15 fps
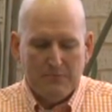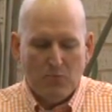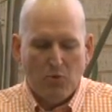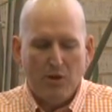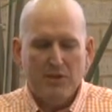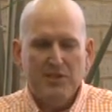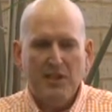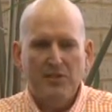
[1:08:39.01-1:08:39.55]

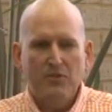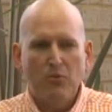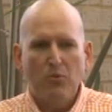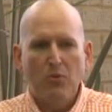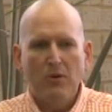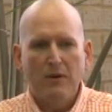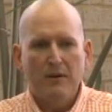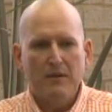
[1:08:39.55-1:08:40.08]
words on the
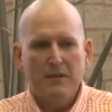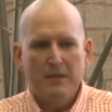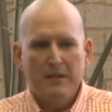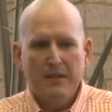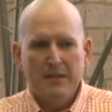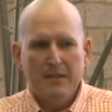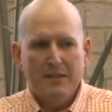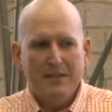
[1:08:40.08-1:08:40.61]
war,
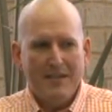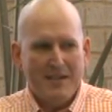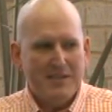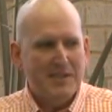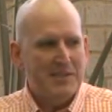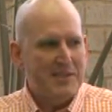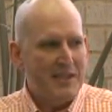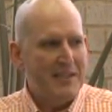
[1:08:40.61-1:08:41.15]

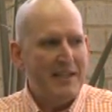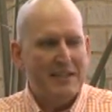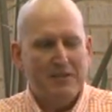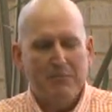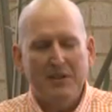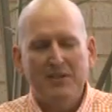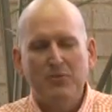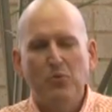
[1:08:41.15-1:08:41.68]
yes, he said you have
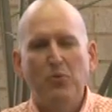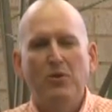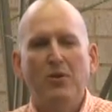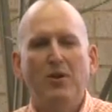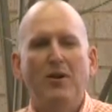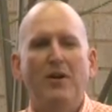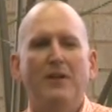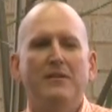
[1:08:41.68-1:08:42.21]
to make the war
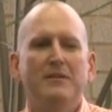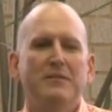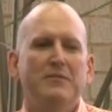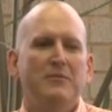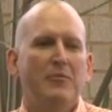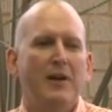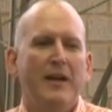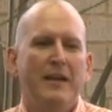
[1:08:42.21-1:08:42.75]
hard,
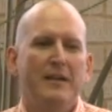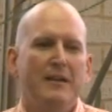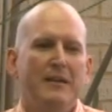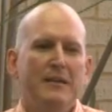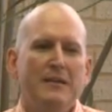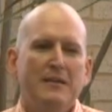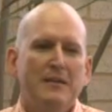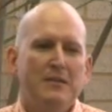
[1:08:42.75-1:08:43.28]
right?
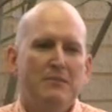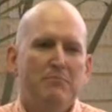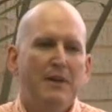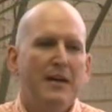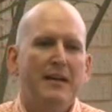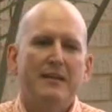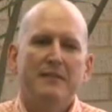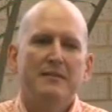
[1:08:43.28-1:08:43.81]

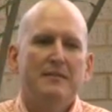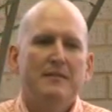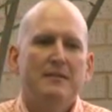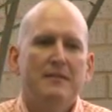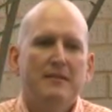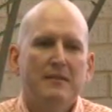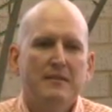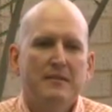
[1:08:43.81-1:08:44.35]
But
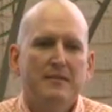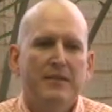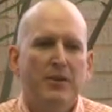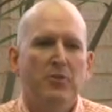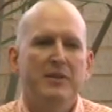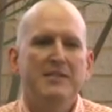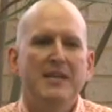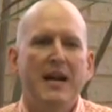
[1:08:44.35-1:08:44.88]

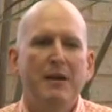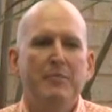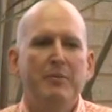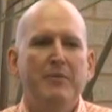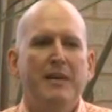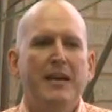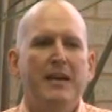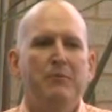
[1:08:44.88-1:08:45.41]
the only time
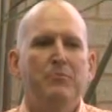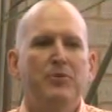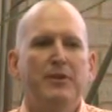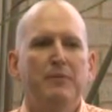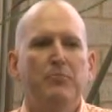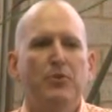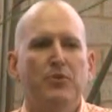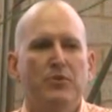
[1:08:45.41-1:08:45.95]
he became
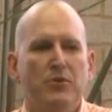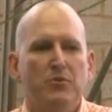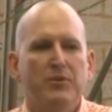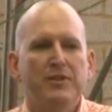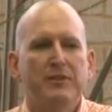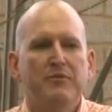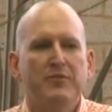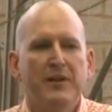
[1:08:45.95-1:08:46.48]
pretty brutal
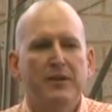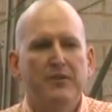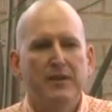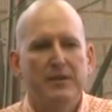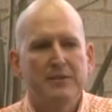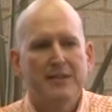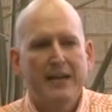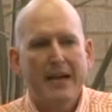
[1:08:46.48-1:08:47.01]
with
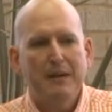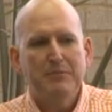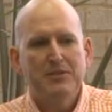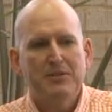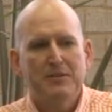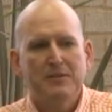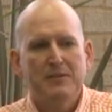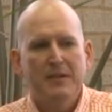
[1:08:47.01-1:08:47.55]
Confederate
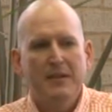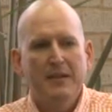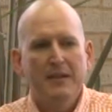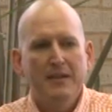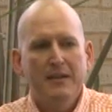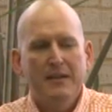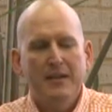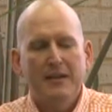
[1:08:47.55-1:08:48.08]
capture,
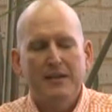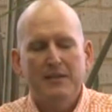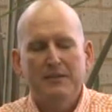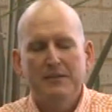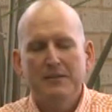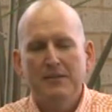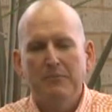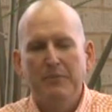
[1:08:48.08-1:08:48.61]

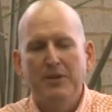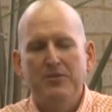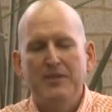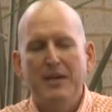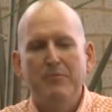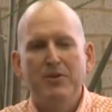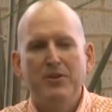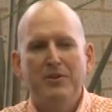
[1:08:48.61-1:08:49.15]

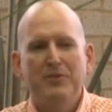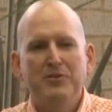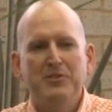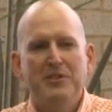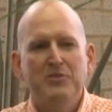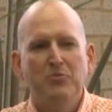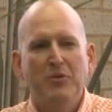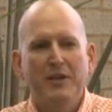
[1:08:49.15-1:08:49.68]

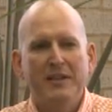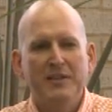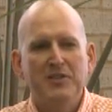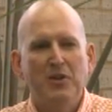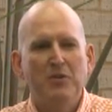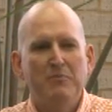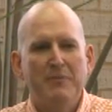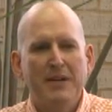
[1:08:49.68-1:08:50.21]
POWs, is when
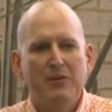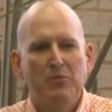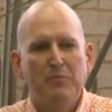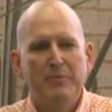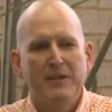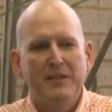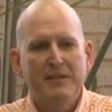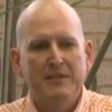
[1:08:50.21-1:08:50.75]
his own men
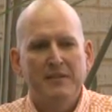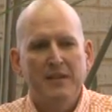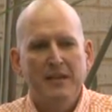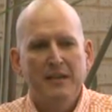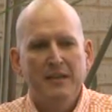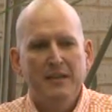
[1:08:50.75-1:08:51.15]
were being